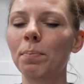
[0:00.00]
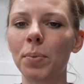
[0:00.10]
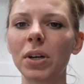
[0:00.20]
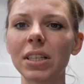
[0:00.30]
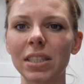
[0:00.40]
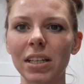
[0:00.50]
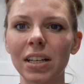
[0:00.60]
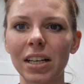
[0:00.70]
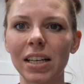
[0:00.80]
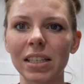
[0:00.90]
book
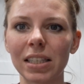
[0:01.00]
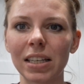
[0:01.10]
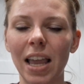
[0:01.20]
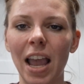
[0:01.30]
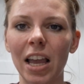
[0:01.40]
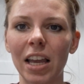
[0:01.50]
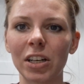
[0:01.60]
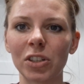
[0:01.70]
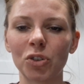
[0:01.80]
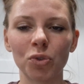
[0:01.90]
series
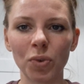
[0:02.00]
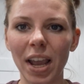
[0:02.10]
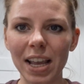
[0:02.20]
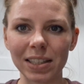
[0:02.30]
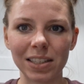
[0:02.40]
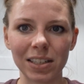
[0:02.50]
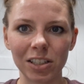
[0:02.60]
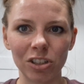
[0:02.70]
and great